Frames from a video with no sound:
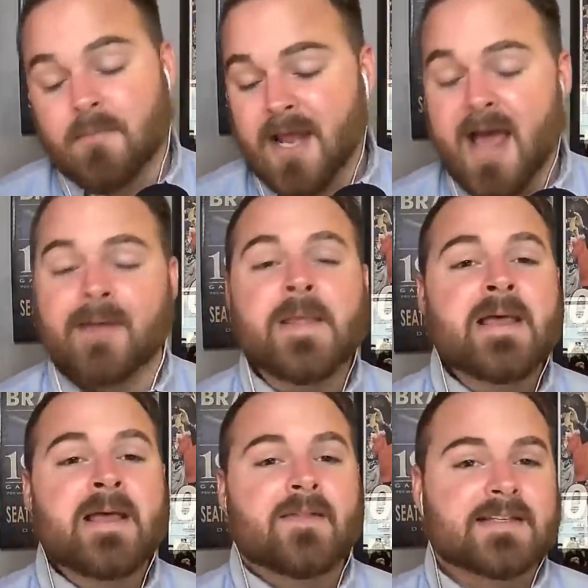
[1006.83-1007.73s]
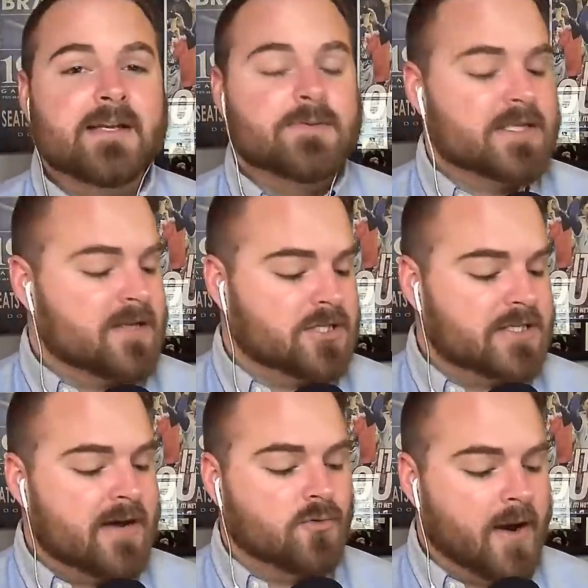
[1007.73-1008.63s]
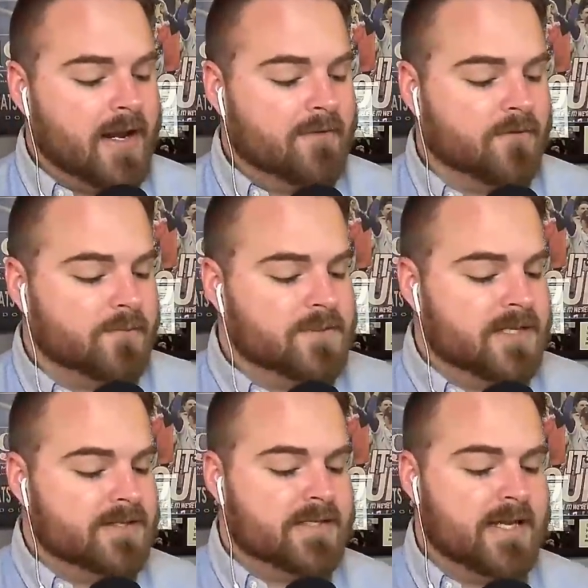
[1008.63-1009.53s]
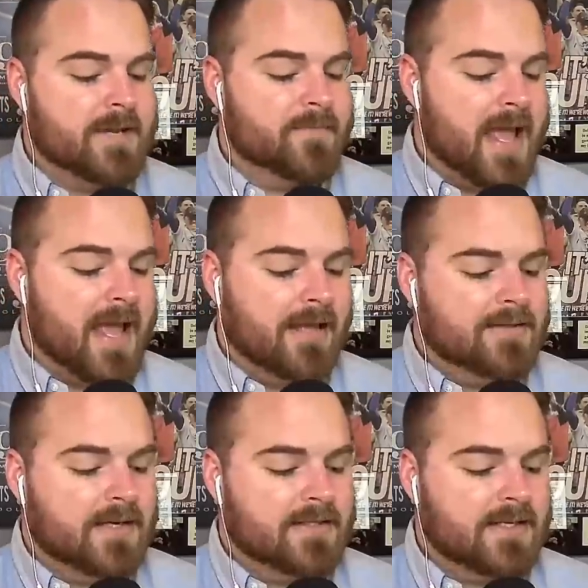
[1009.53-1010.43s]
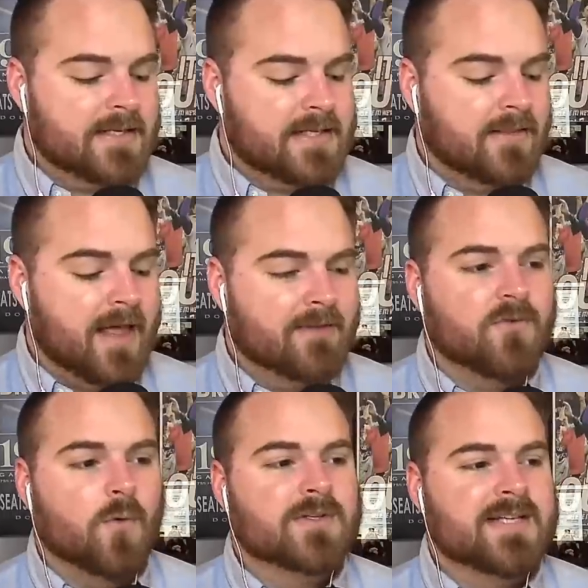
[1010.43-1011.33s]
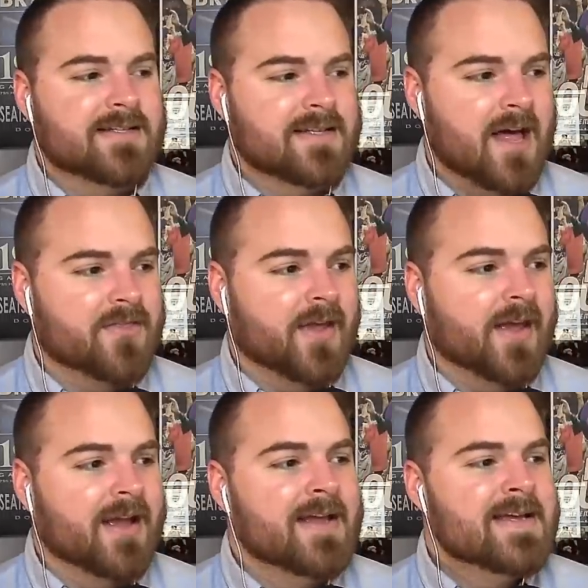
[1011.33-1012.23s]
But hey, they said it was a touchdown, great effort from Tennessee, and Tennessee led 14-0